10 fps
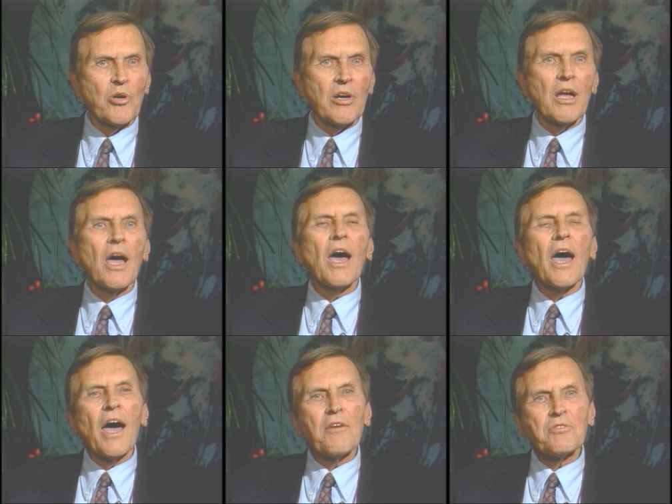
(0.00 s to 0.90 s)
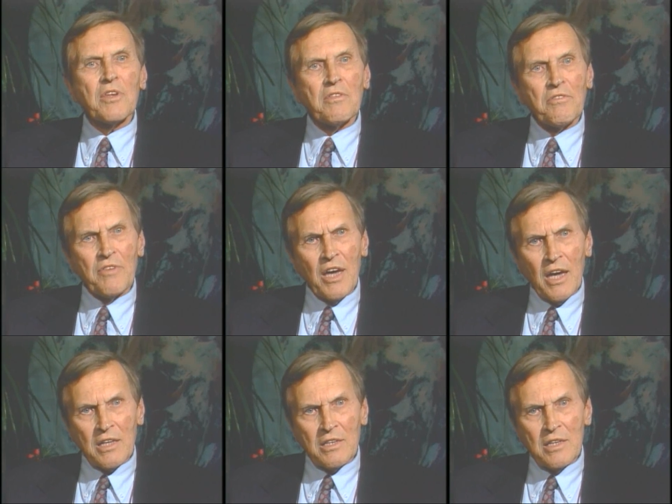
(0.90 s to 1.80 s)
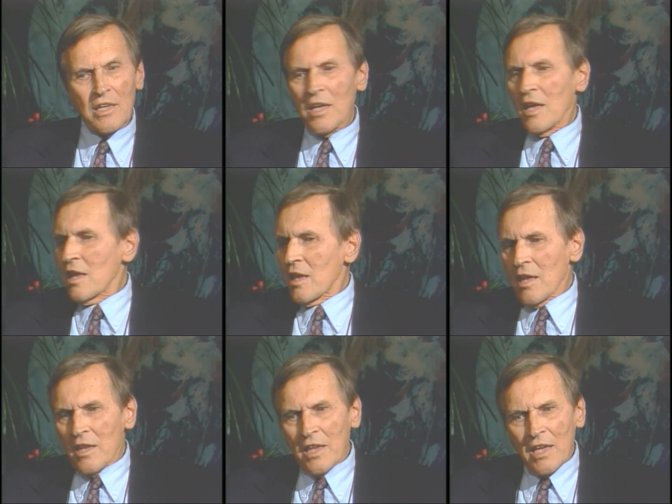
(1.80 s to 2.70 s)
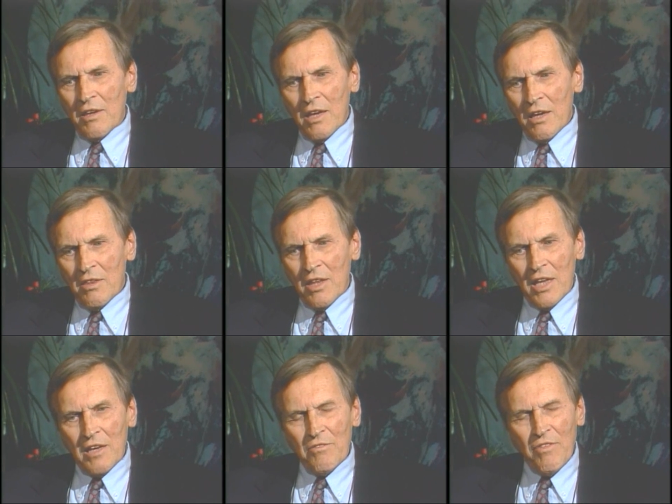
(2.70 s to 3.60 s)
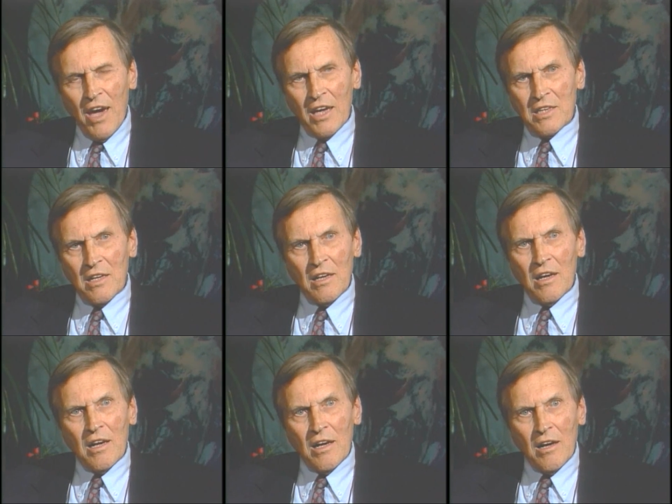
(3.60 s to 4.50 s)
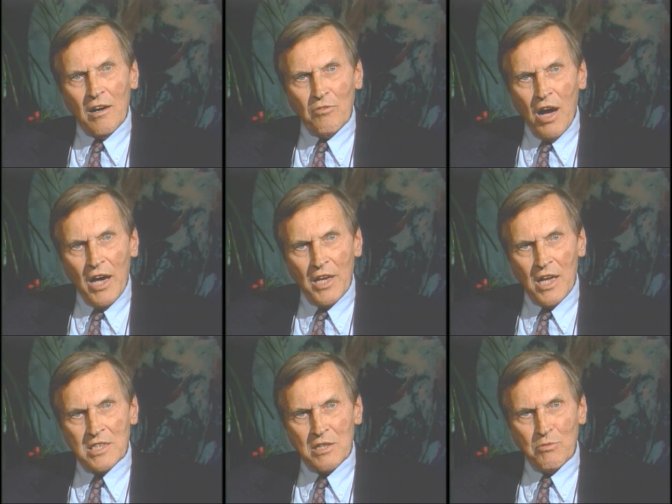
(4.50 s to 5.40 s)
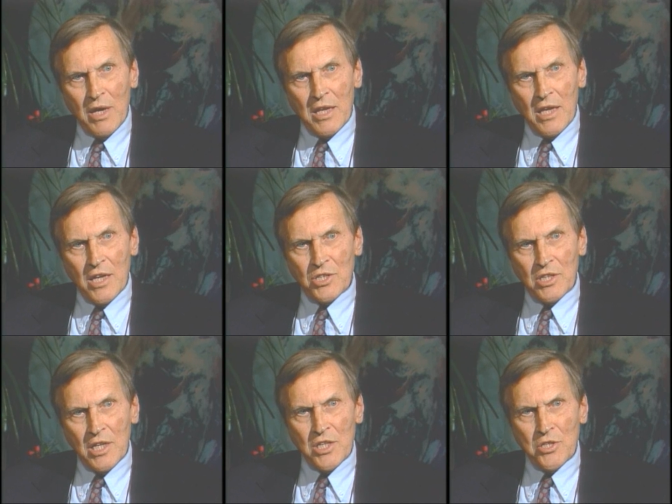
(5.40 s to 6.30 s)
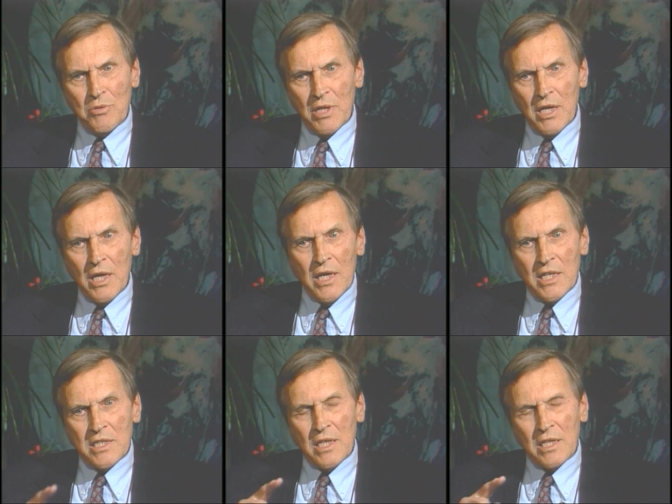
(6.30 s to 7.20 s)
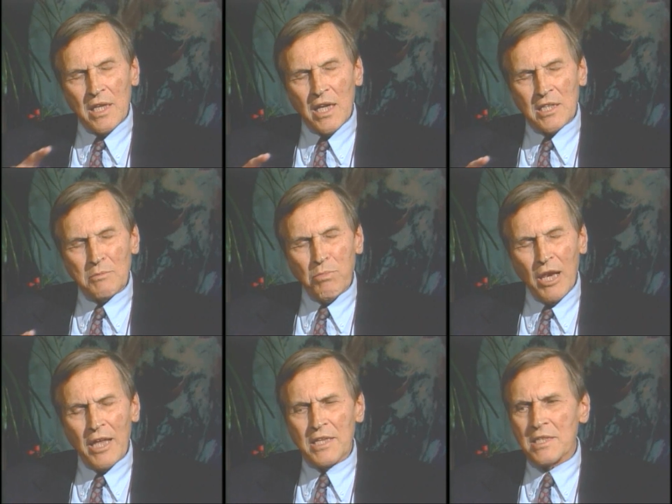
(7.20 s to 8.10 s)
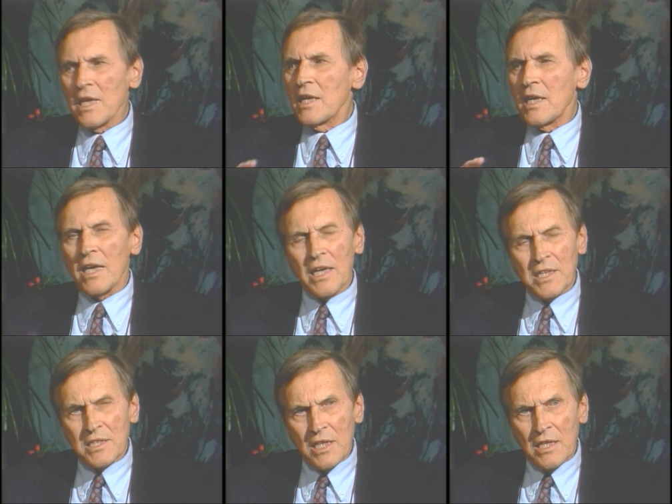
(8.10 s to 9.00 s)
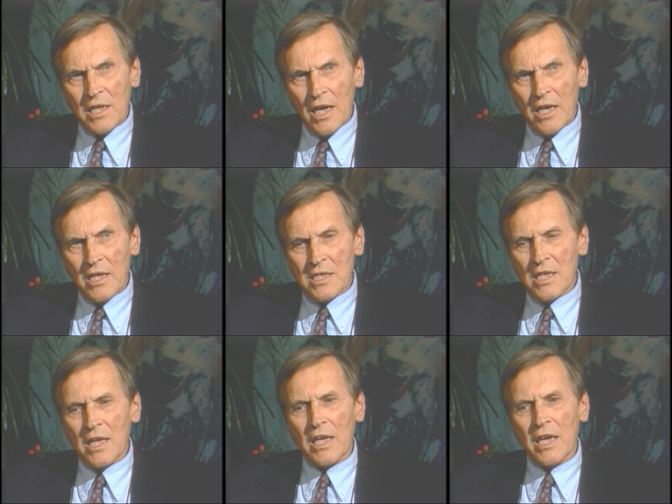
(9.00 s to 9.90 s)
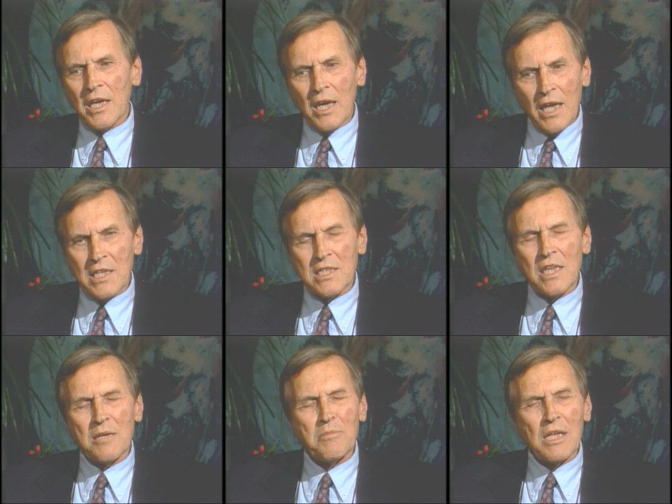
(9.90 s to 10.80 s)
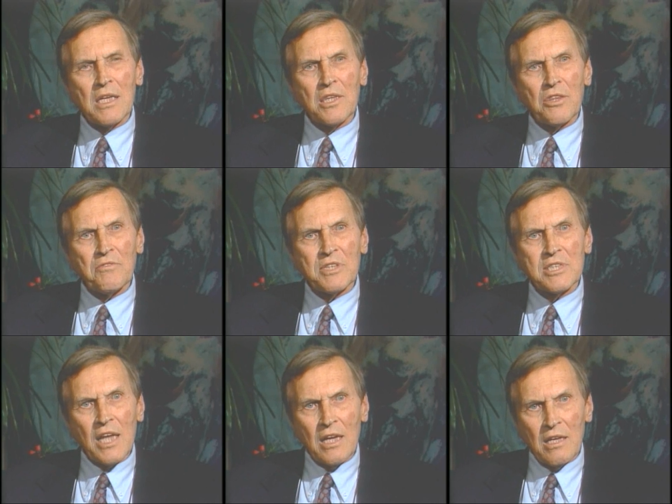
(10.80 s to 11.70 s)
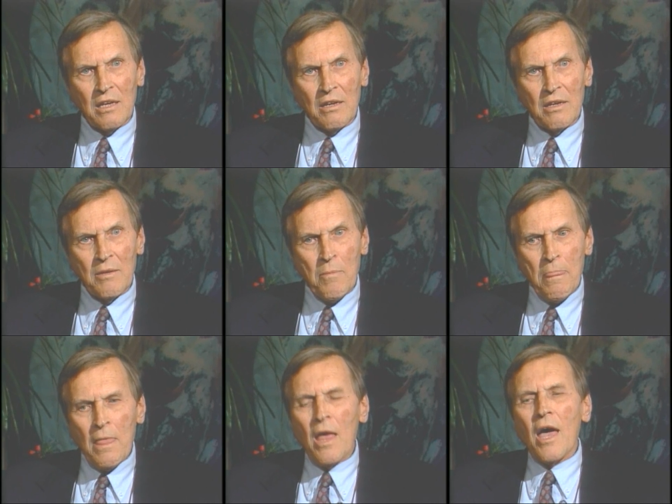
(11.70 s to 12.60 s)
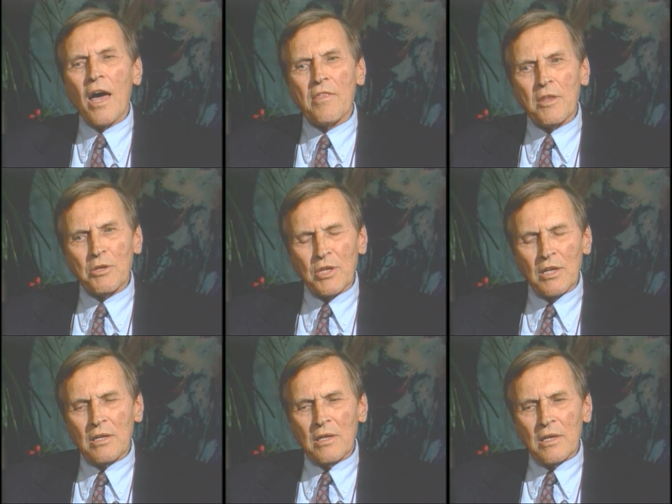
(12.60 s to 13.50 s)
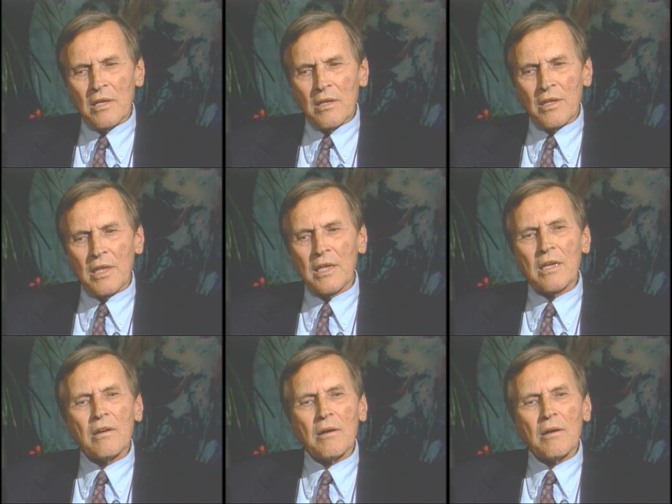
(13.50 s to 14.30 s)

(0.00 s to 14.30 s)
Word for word: more after the fact the, the fact of ionizing radiation injury is that it takes place instantaneously in less than a millionth of a second, and that uh, the